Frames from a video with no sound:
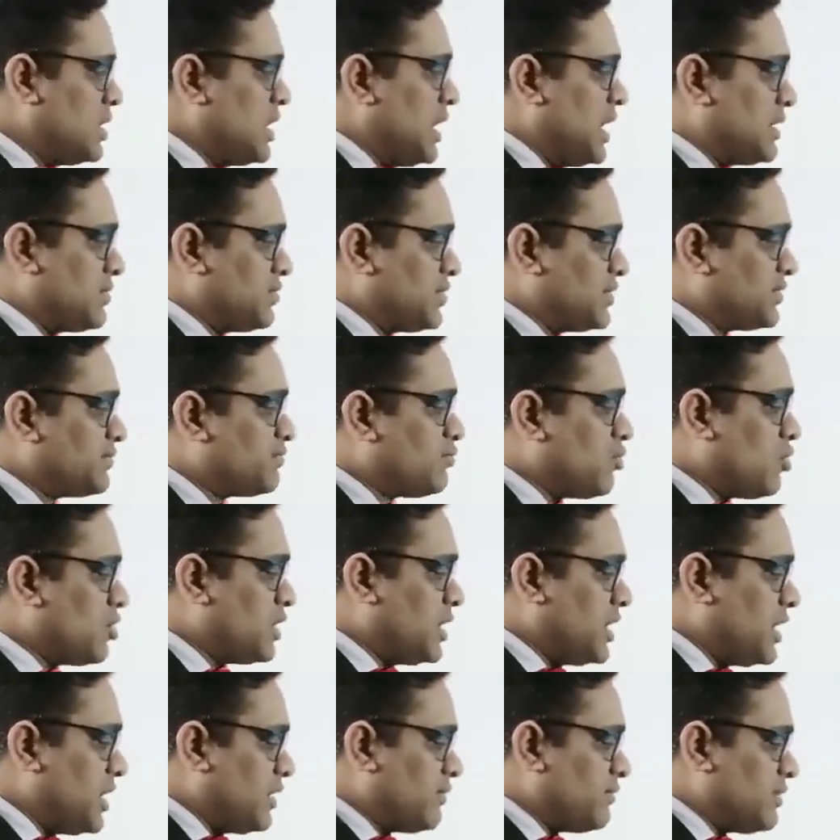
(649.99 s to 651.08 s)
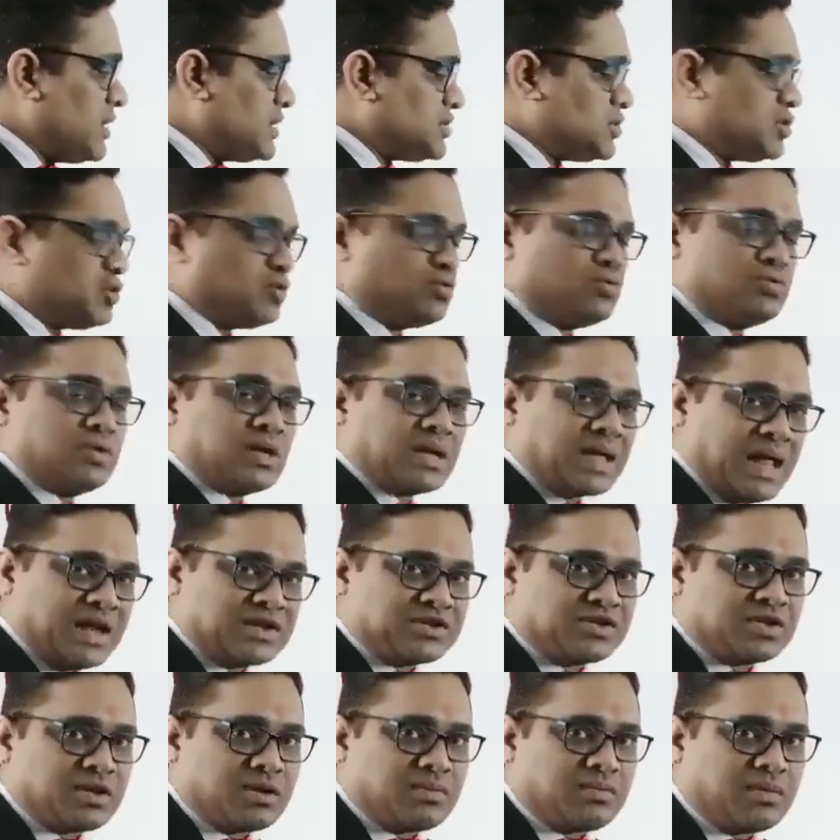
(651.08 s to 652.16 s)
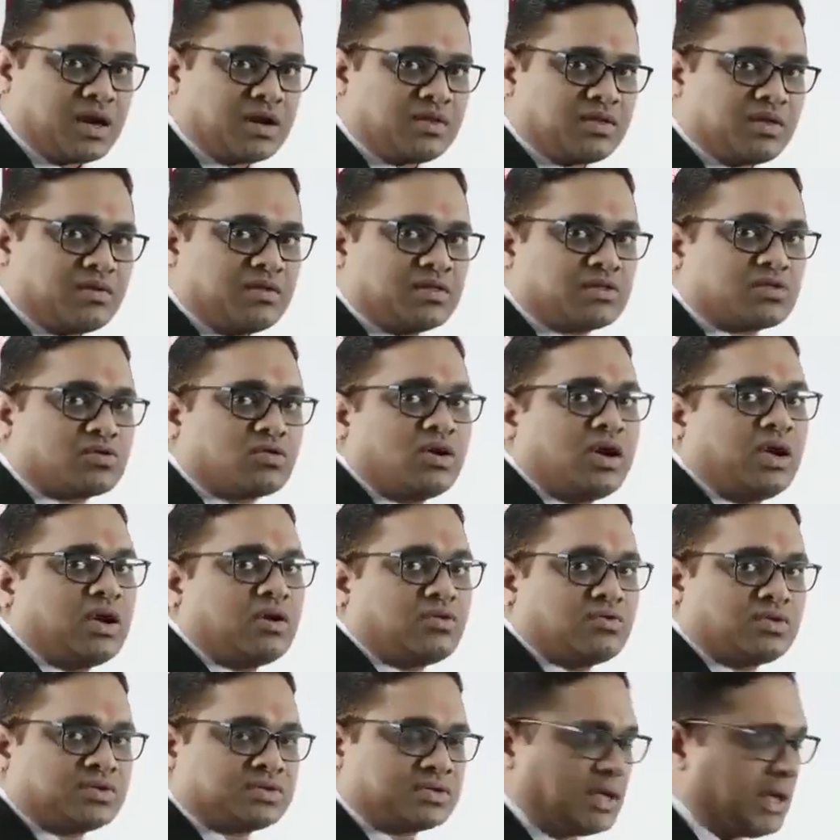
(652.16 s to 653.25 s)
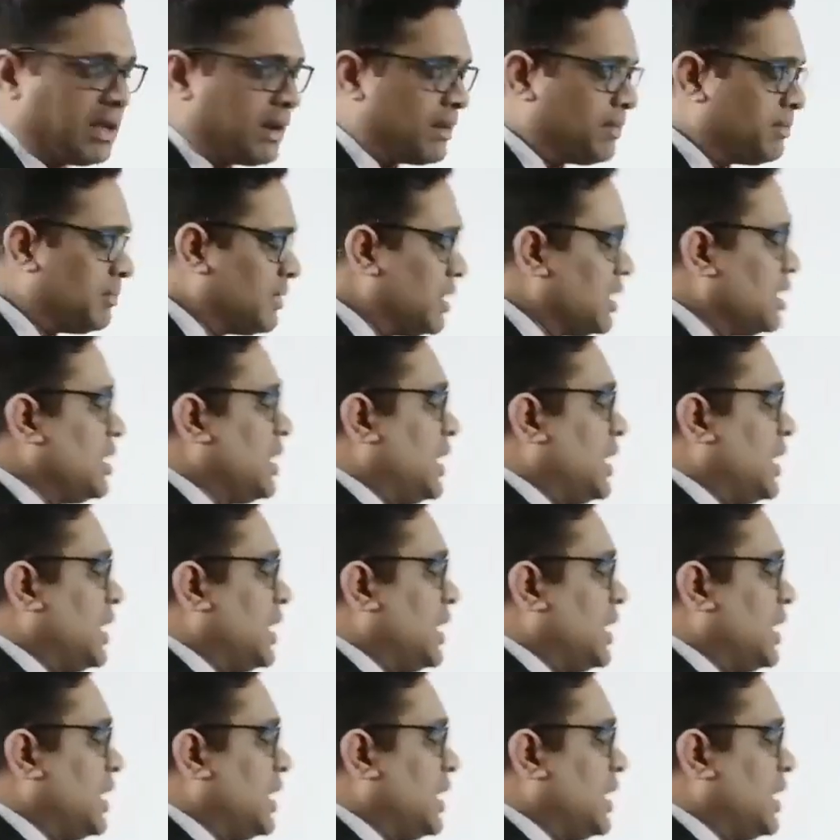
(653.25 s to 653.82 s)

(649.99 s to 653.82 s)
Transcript: and this bone eating will chew the calcium and they will throw into the serum,